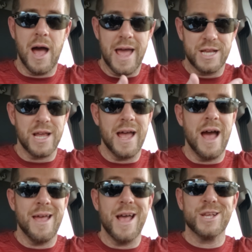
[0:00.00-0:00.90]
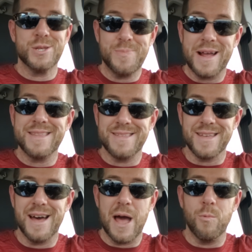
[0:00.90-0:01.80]
I, I, I expect that the
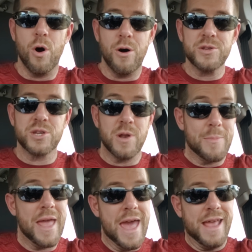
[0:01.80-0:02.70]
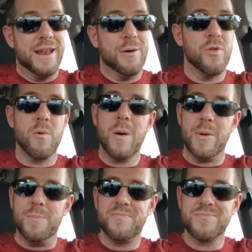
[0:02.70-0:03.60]
guy will also not be hanging out with other
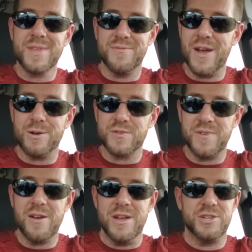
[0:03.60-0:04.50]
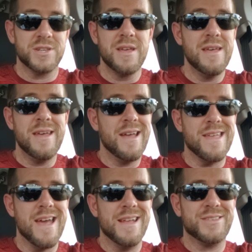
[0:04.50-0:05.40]
women fair is fair there. It's just,
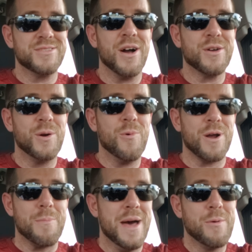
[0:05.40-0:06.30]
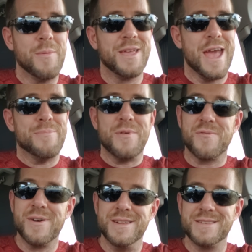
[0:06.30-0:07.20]
it's just not going to work. Men and women can't be
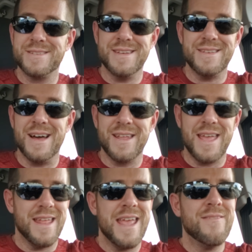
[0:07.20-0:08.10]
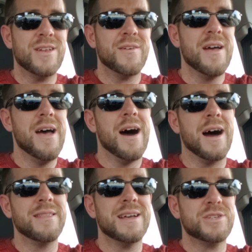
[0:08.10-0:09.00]
friends. Uh, even if,
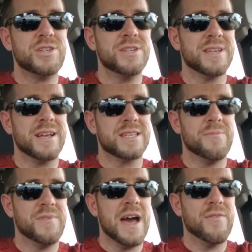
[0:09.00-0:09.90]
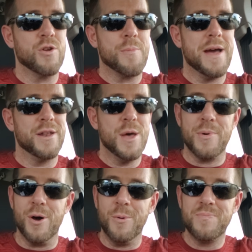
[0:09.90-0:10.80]
unless she's like some 500 pound
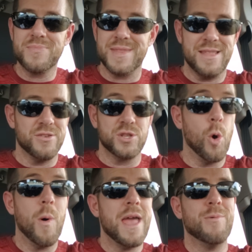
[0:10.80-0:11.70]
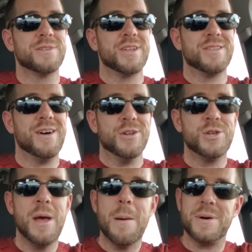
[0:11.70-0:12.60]
hippo that there's no way he wants to
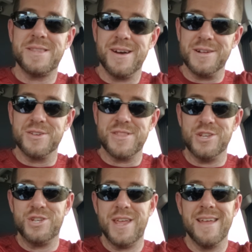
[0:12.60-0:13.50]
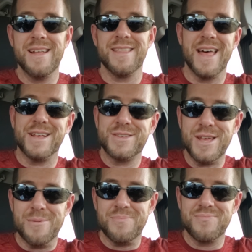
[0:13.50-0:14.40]
touch, but the odds are that she likes
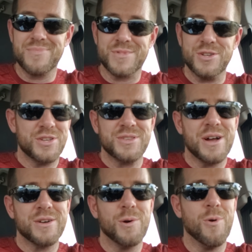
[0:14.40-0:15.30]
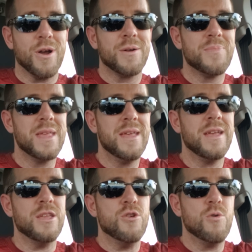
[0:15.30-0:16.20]
him. So it's just not going to work.
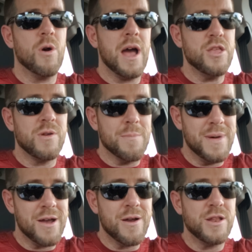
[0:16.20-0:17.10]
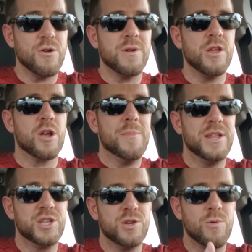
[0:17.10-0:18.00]
You uh, you get married, you're you're
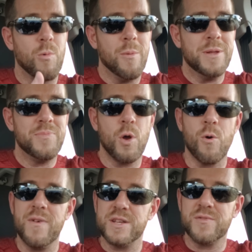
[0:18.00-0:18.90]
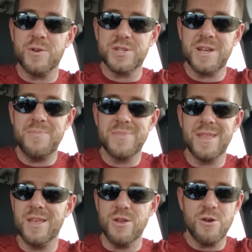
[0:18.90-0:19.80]
committed to a woman, or vice versa.
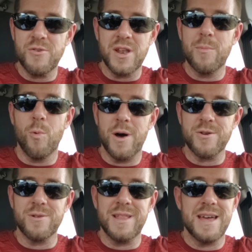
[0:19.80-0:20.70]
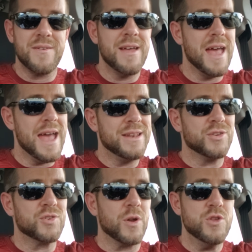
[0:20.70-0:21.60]
You're the number one in her life, and
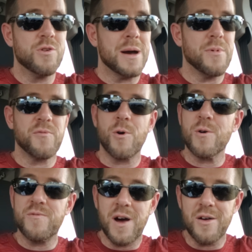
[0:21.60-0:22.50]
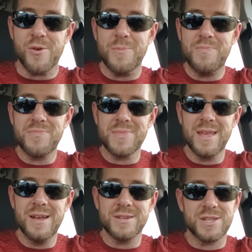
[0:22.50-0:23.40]
to start, you come before her father.
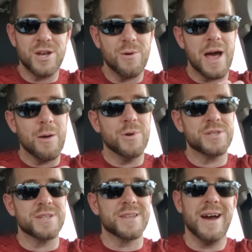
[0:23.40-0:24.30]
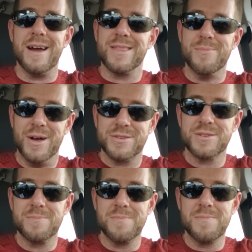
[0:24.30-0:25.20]
So I wish this guy the best.